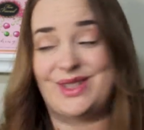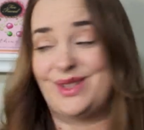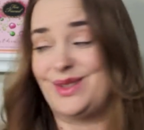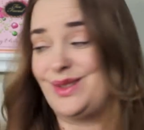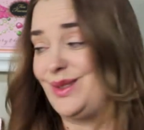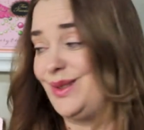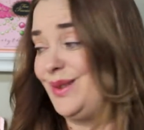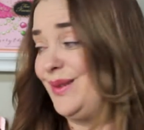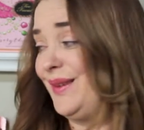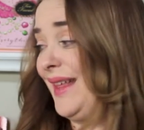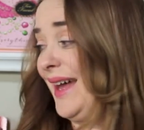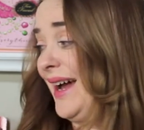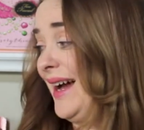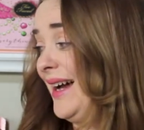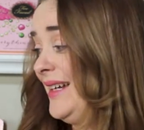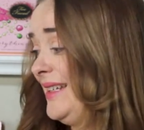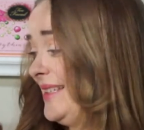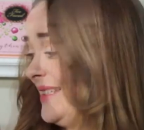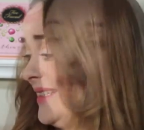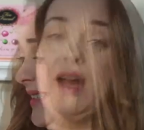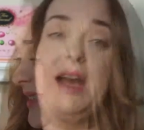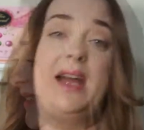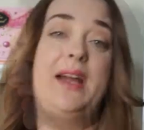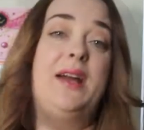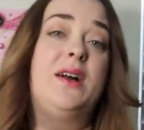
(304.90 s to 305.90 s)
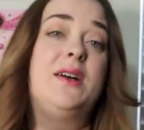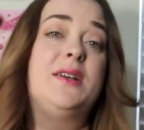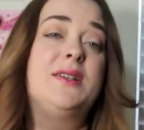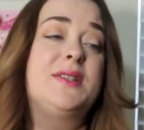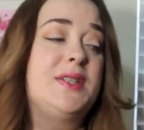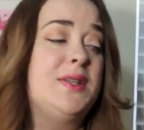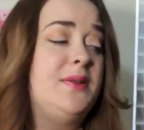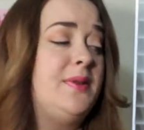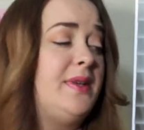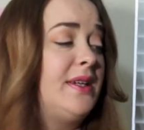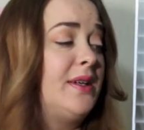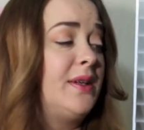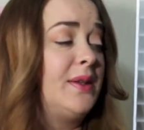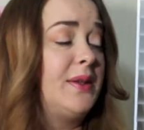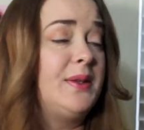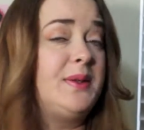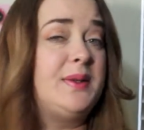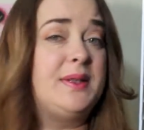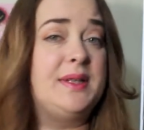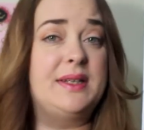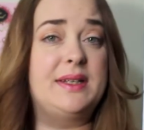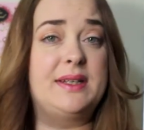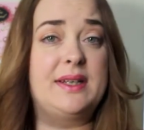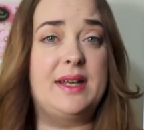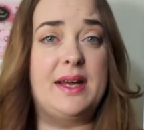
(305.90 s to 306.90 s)
to do that. I also
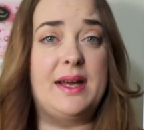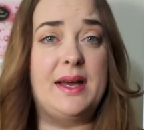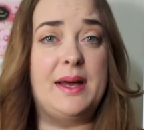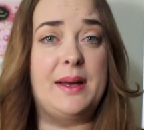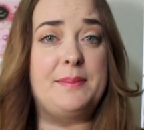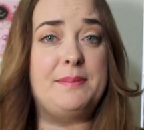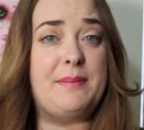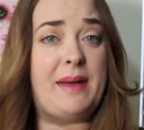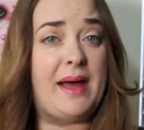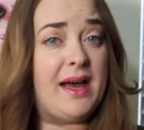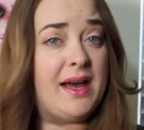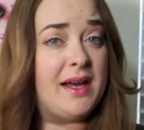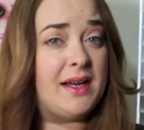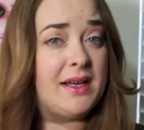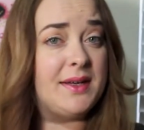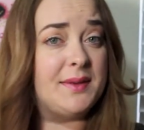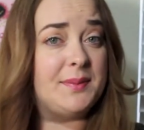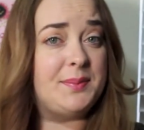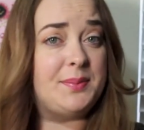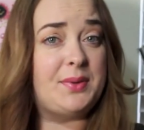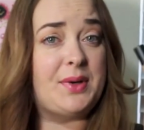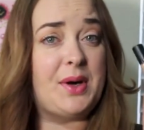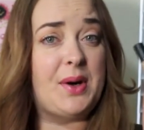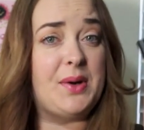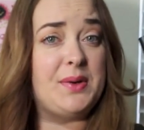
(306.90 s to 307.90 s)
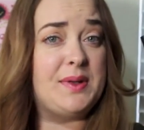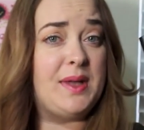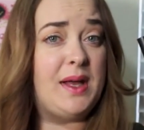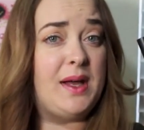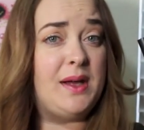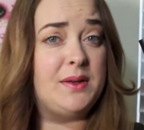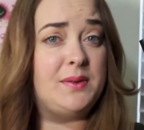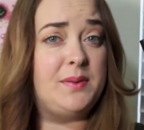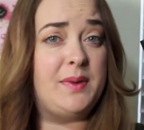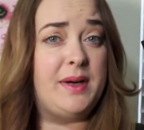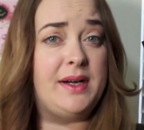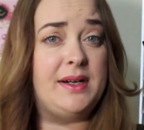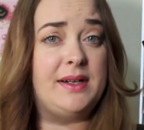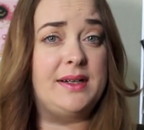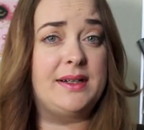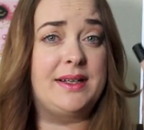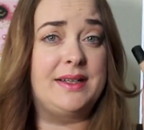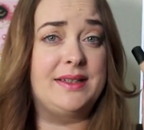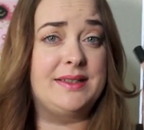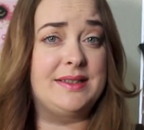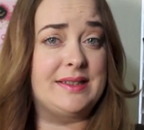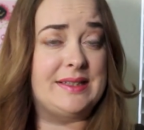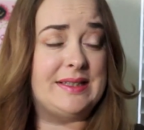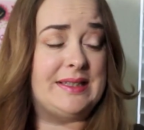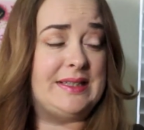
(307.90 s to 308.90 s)
included a MAC Pro Longwear
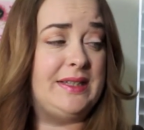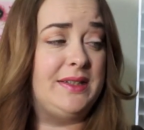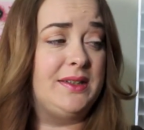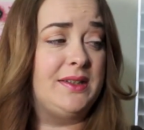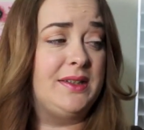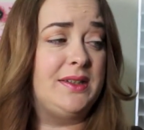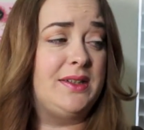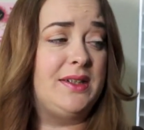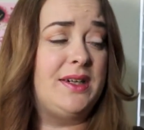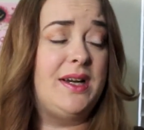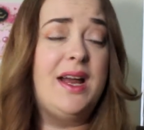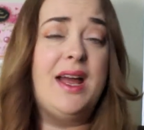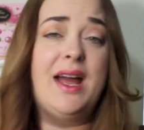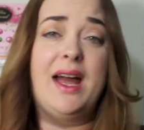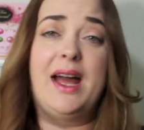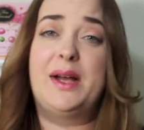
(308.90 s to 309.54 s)
Concealer.